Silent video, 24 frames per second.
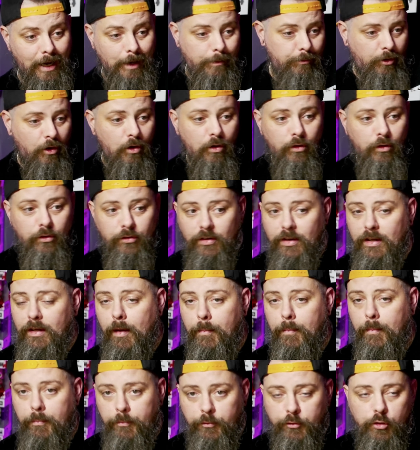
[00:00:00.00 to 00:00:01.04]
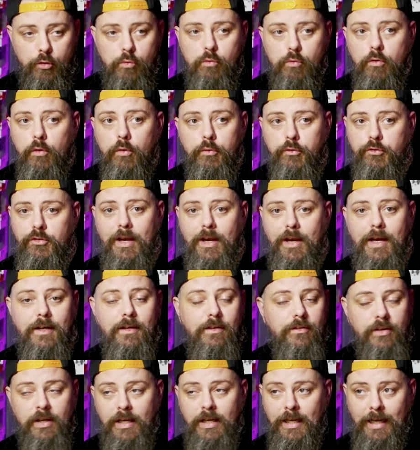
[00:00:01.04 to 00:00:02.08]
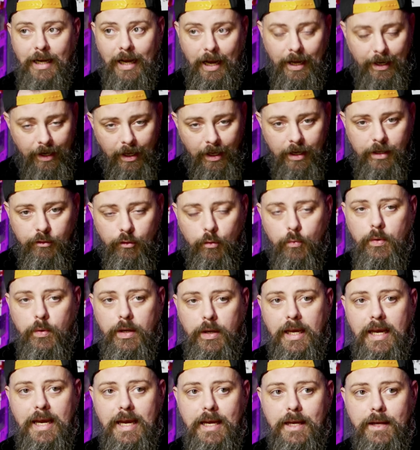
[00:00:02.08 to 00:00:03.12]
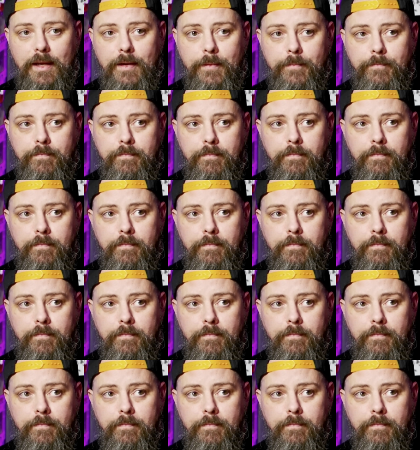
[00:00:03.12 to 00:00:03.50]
I'm toxic to those channels, and I don't care.